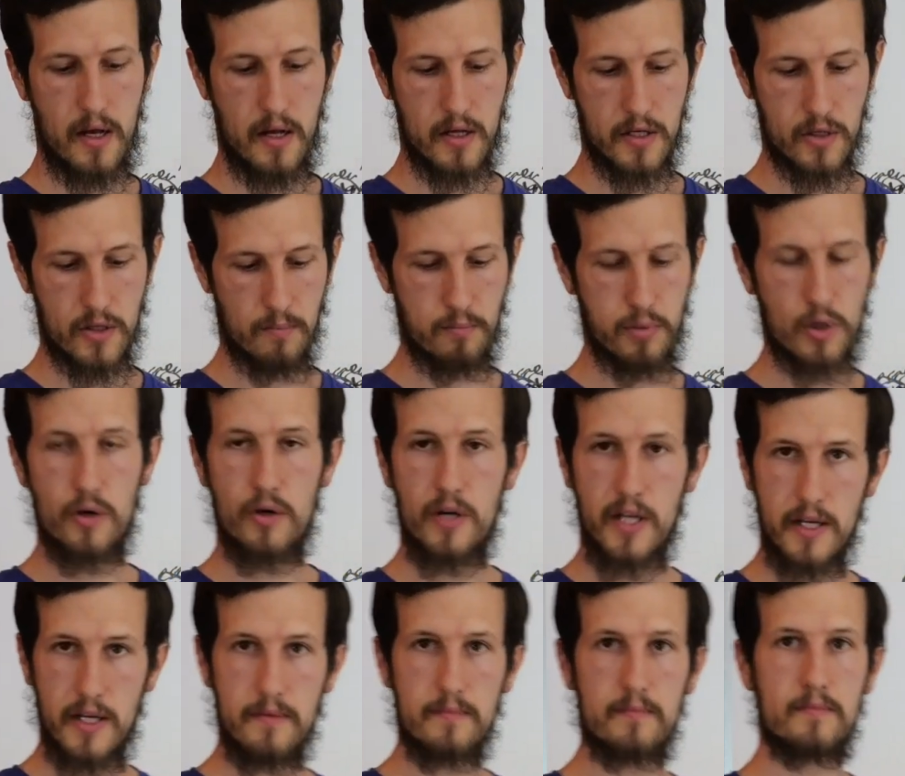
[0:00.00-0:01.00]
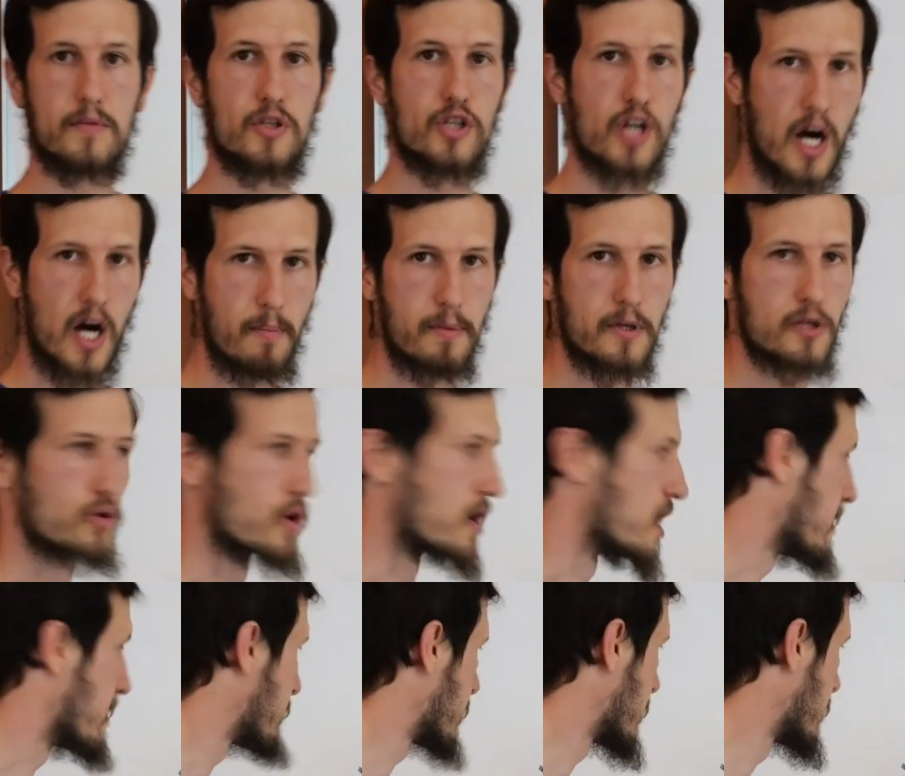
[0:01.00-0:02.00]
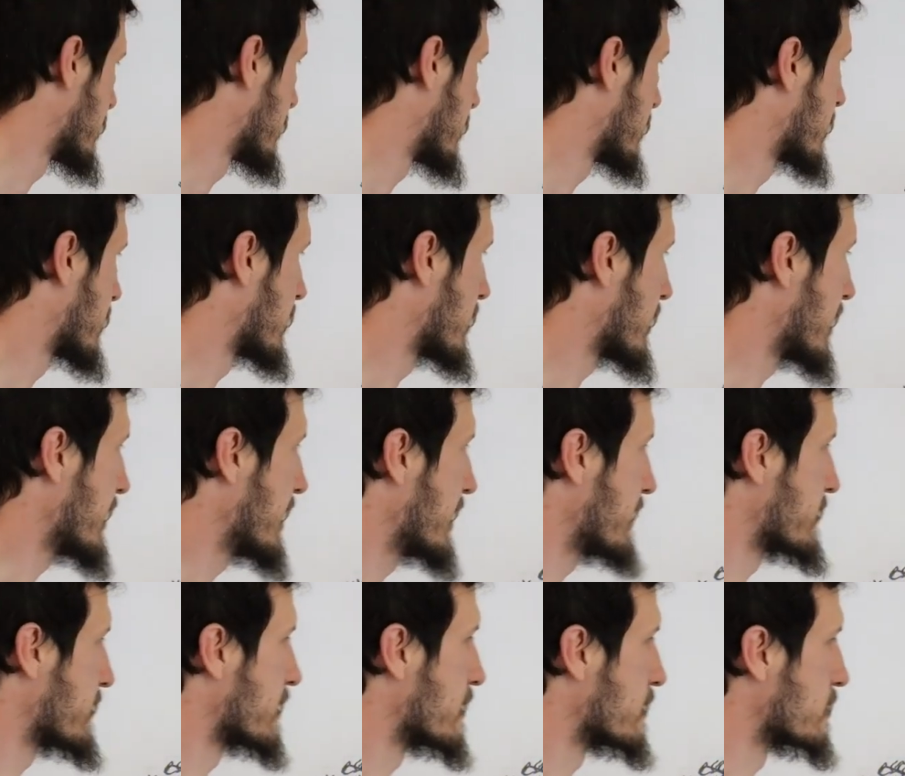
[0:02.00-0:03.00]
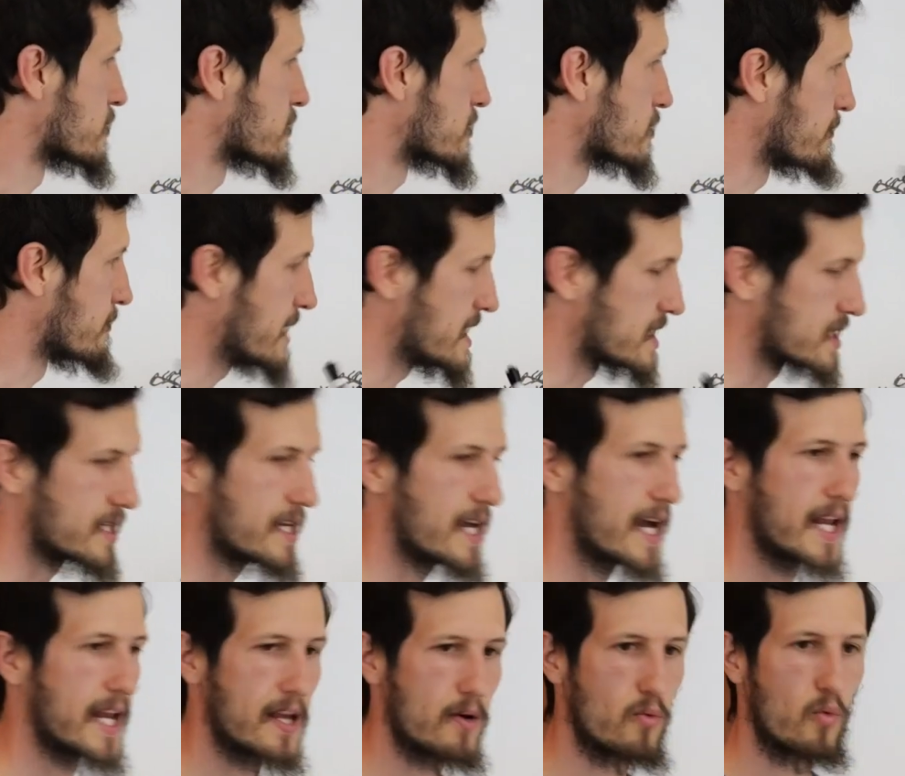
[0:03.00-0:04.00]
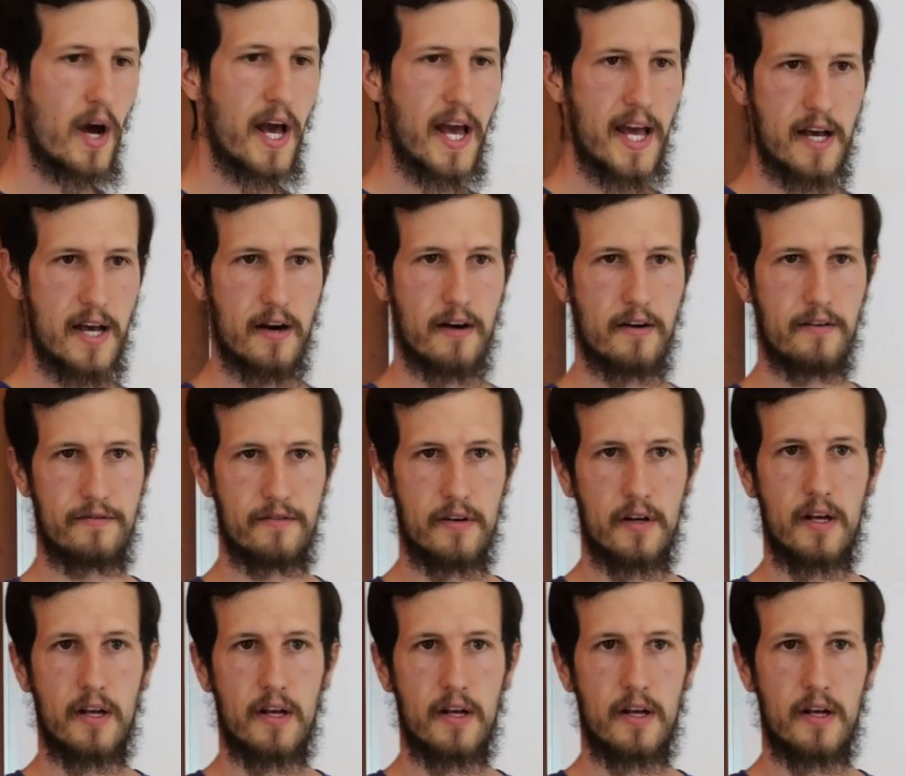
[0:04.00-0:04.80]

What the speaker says: So pruning, chop and drop, and so basically any way of